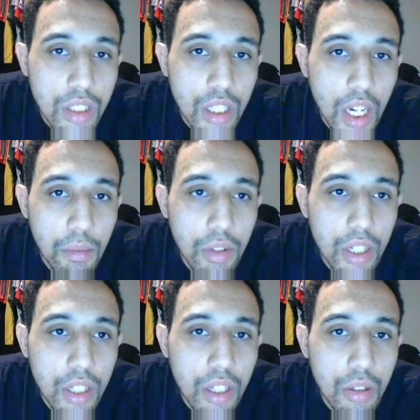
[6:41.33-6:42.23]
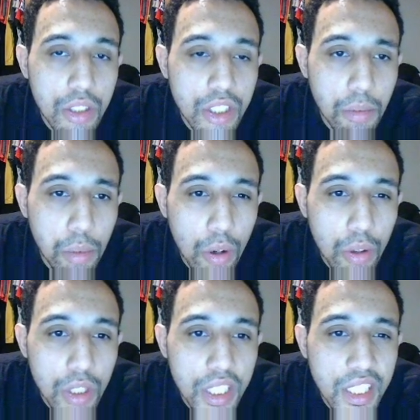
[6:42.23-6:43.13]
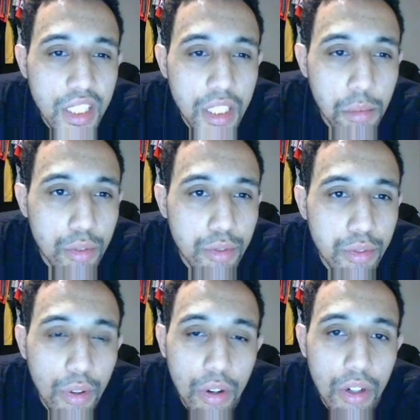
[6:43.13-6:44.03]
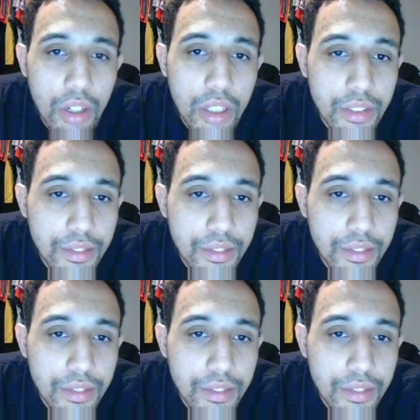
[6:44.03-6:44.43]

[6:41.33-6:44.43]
I'm gonna go with Starpoli. Number four,